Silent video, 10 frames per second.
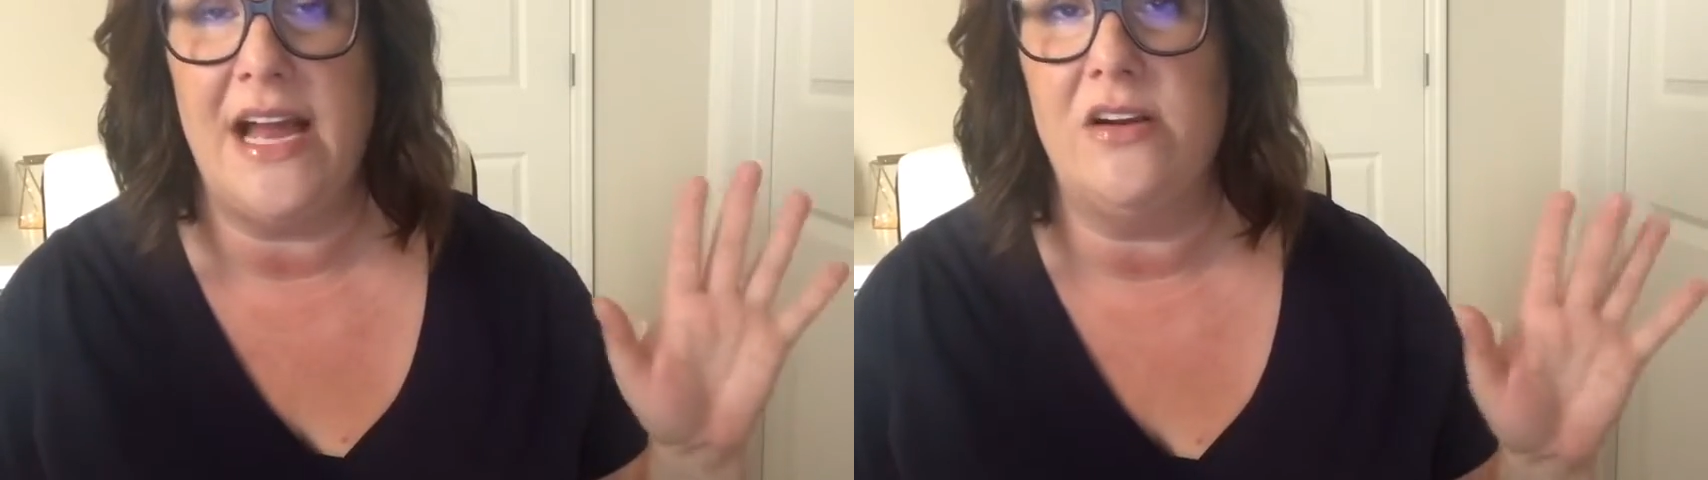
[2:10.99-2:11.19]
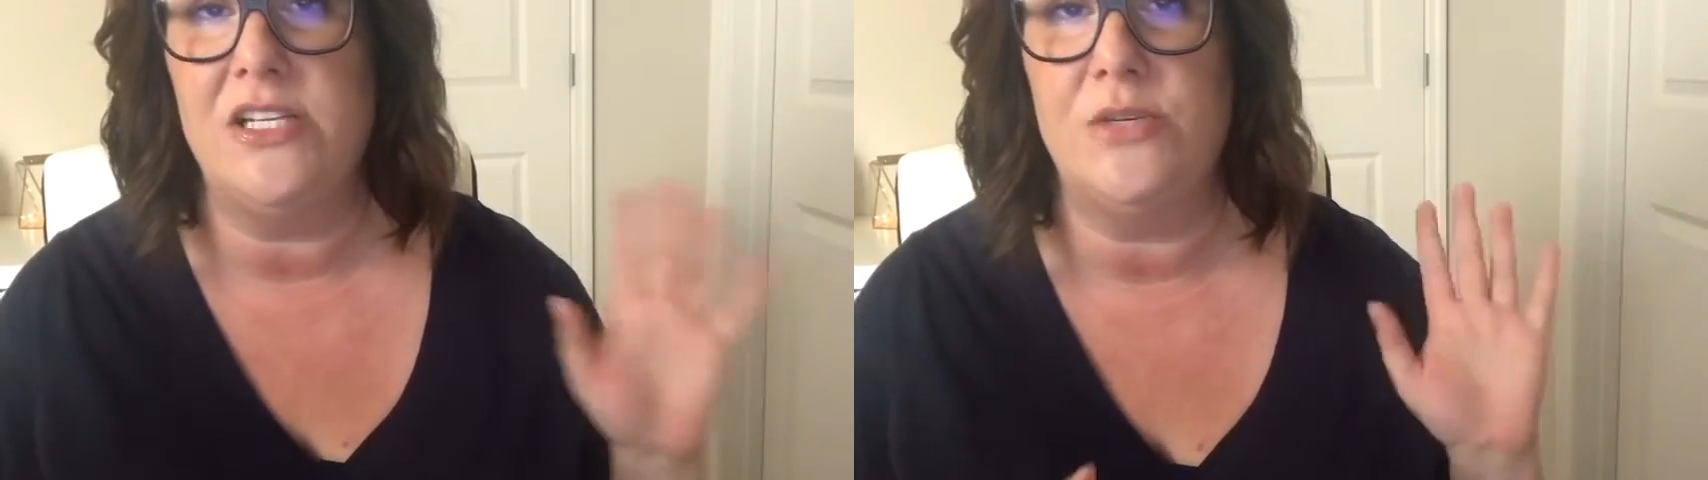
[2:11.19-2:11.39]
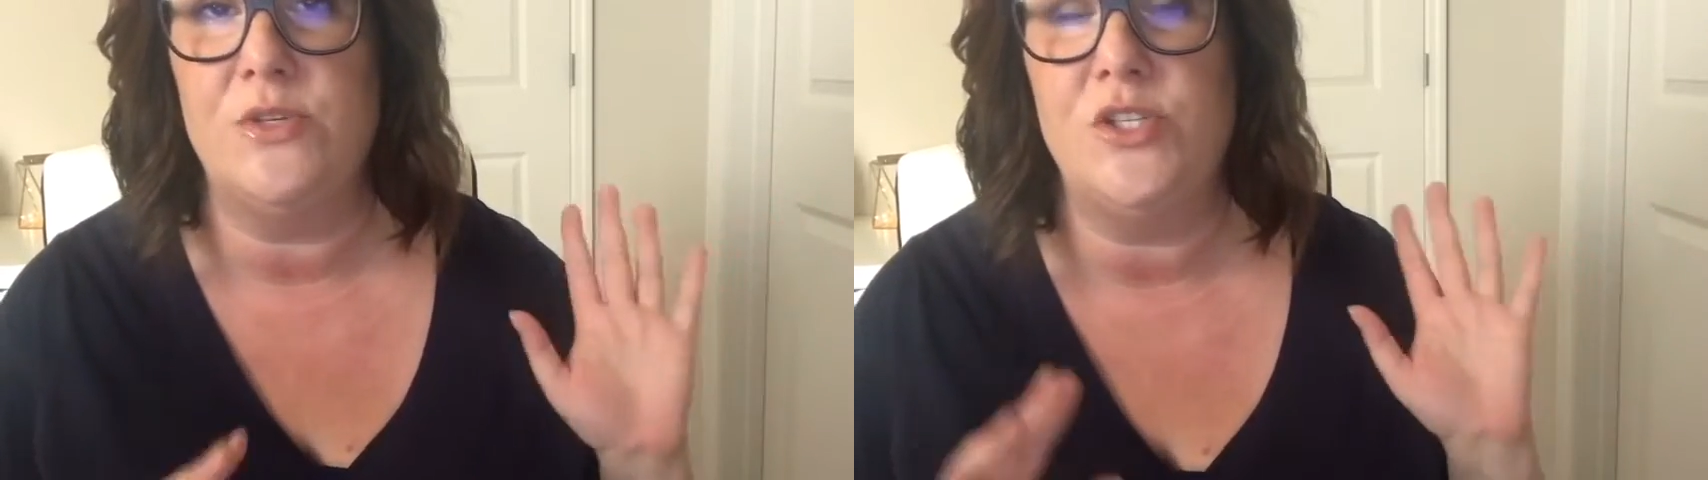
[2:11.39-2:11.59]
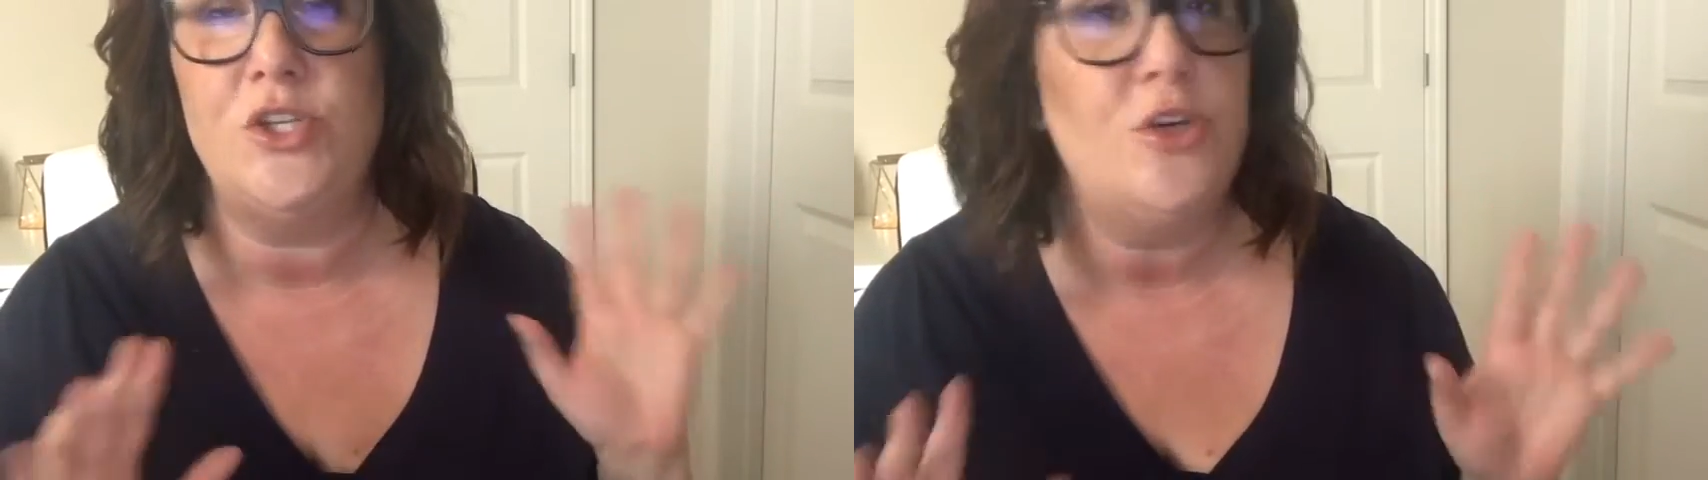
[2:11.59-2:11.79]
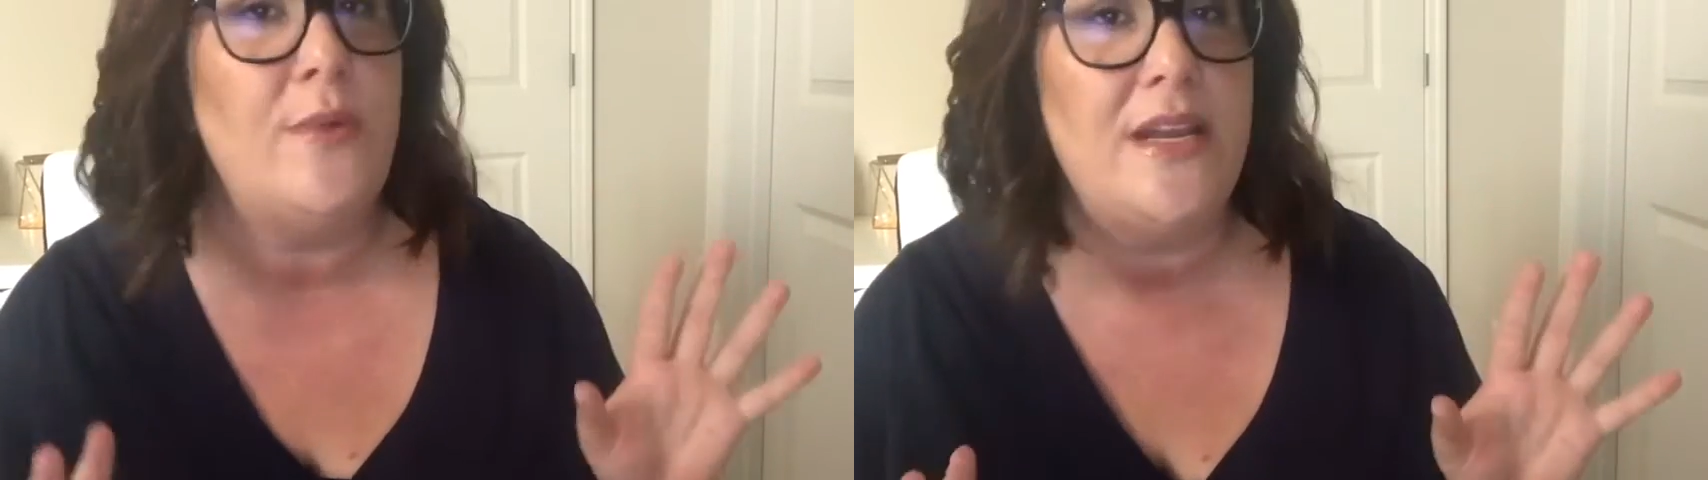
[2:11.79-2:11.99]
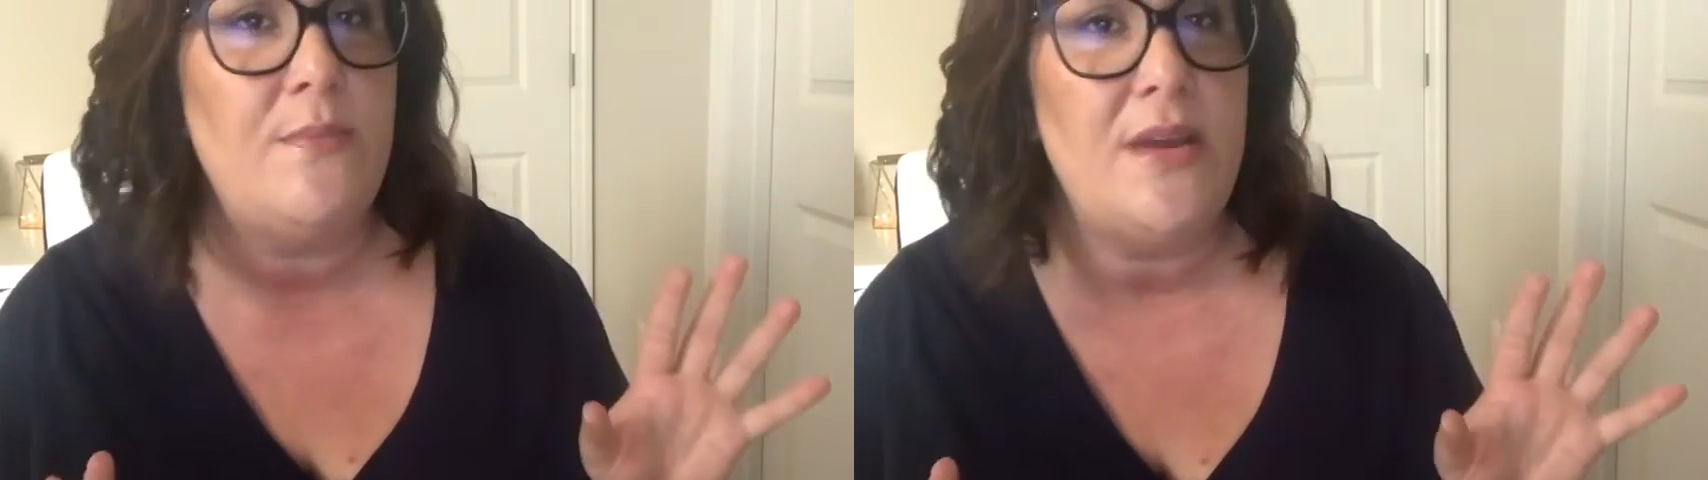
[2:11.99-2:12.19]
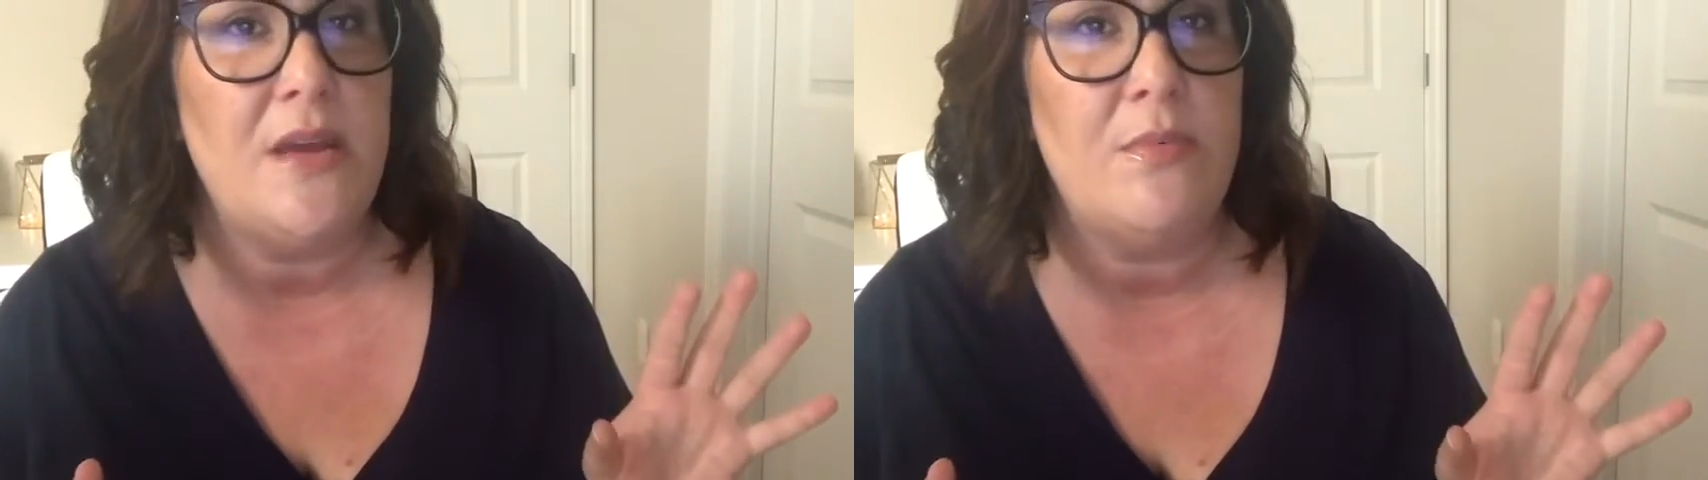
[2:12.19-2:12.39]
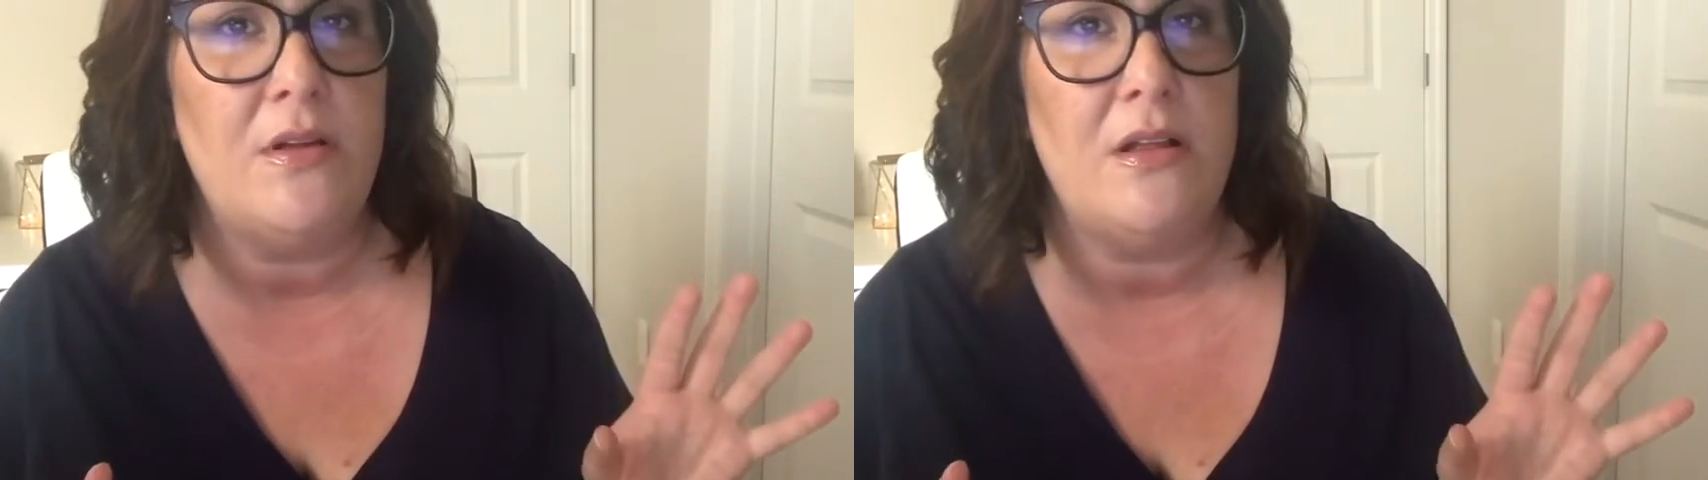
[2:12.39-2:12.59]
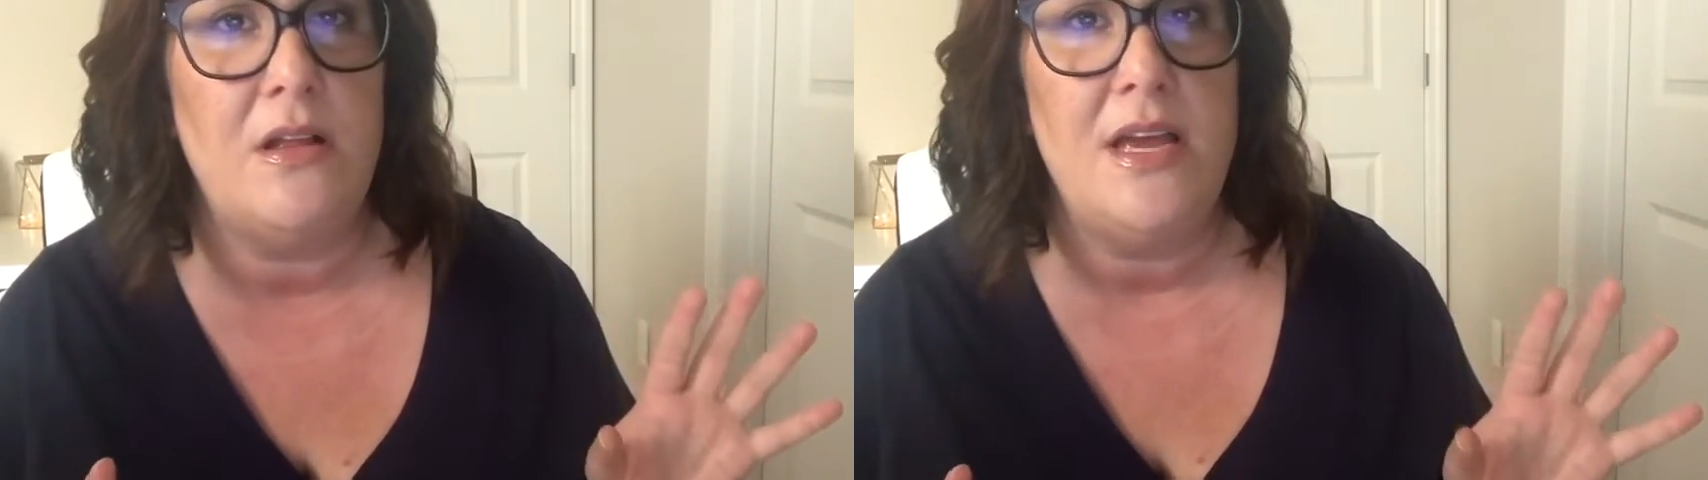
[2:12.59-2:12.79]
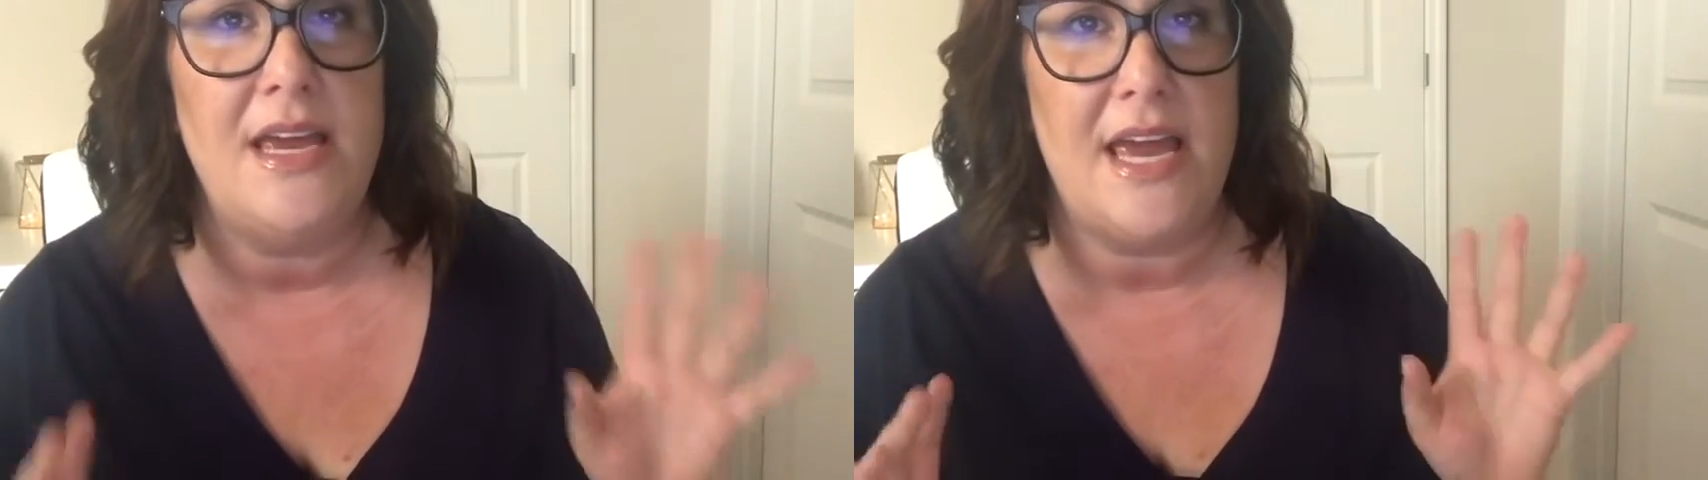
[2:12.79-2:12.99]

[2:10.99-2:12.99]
out because there was too many people